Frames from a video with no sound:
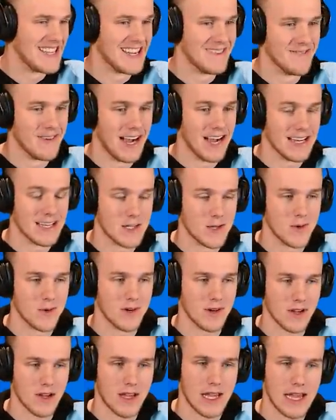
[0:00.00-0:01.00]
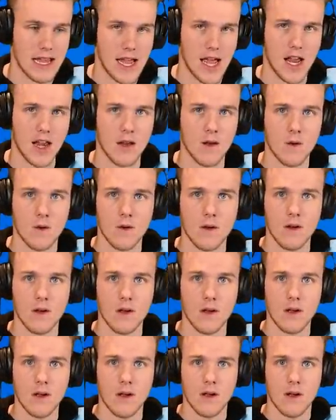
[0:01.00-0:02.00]
they might do it again.
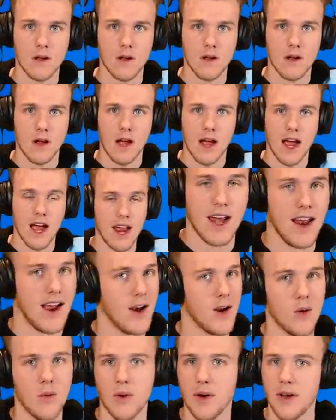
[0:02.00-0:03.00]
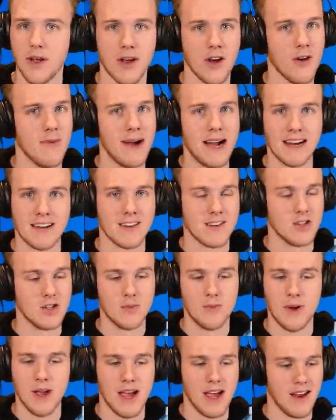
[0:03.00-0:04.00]
And I don't want to go back to
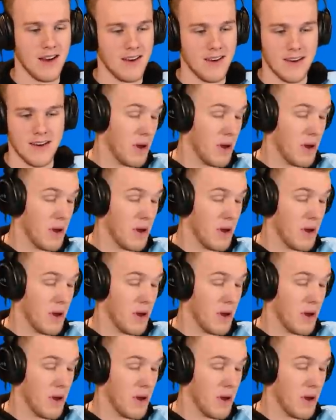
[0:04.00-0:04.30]
Japan,